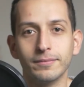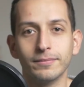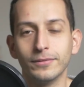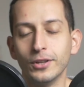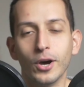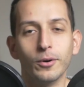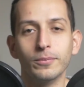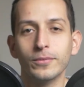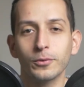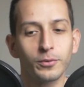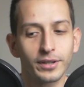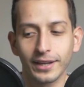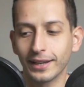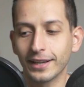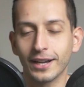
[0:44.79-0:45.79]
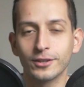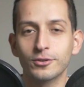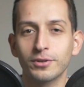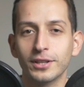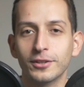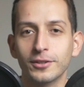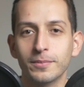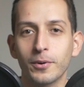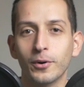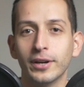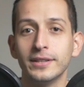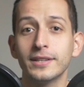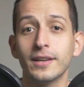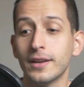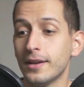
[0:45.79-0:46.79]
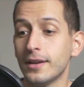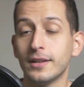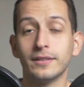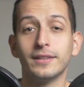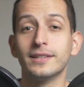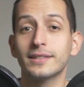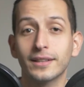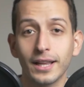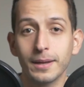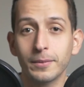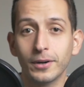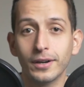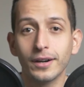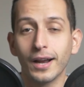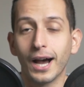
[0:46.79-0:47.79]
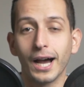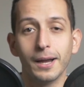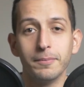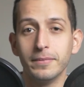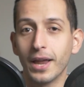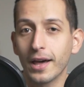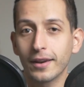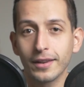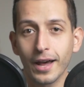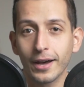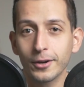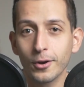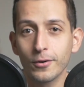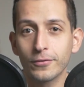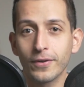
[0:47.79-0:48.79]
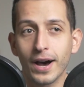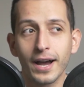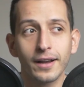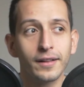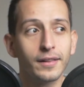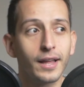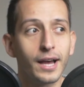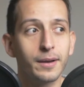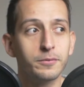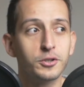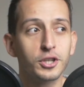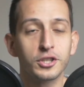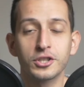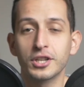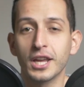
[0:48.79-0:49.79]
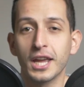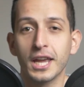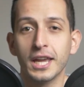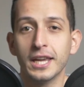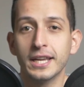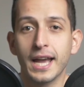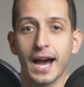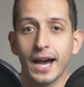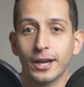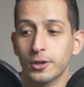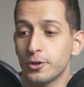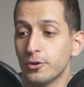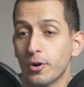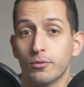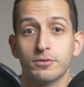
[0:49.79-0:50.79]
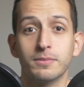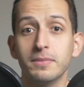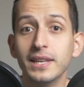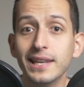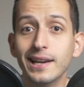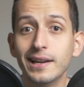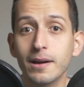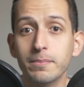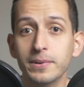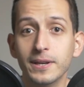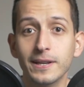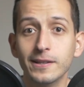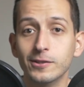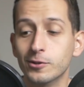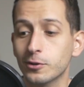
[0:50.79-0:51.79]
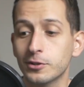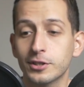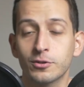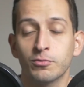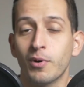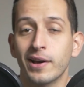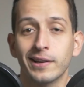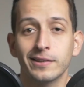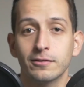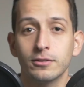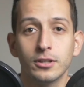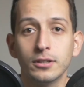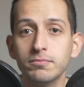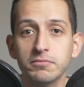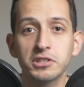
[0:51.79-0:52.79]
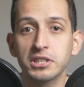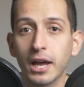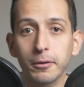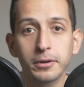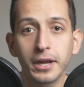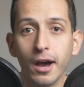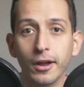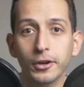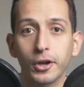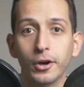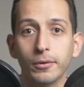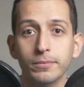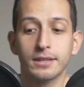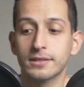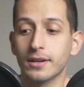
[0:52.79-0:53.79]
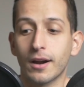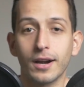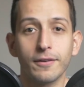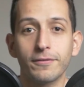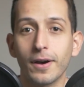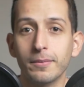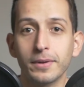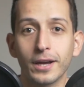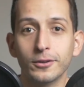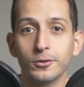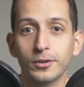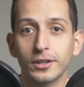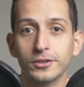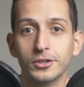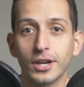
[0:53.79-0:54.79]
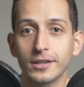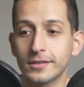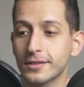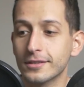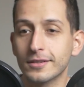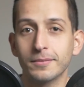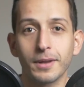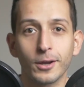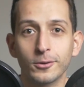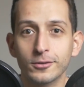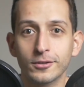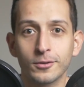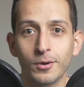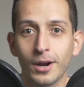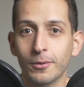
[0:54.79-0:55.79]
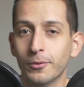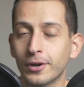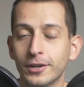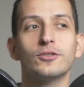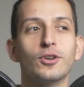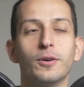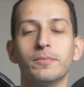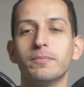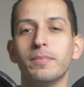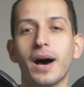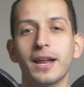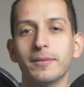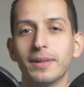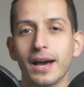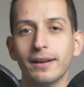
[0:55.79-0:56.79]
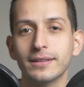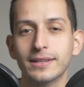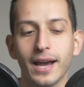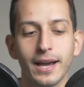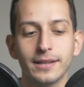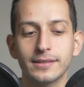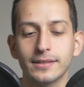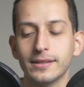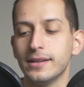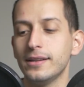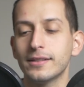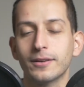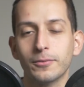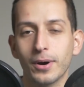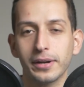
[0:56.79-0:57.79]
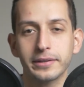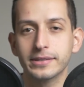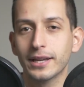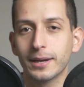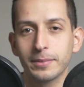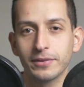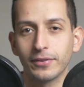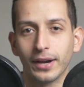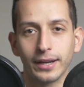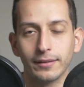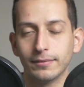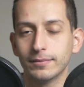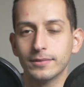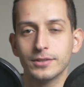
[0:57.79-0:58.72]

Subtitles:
No, we're going to cut straight to the point. Disclaimer, I'm not an audiophile. I'm just a guy who owns a media company, so just wanted good sounding audio. Sorry if I'm not doing it justice. I'm not using the right word. So bottom line is, guys, either one is going to be fine.